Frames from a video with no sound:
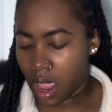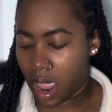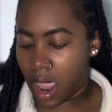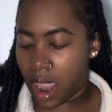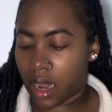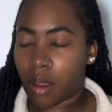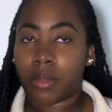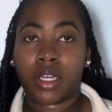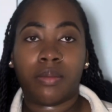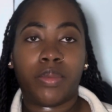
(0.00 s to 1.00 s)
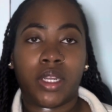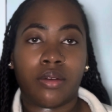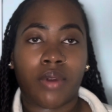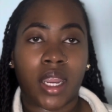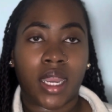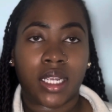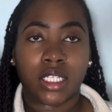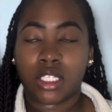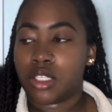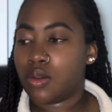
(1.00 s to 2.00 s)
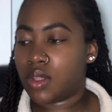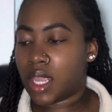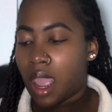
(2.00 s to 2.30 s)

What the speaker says: And I'm going to put it right next to the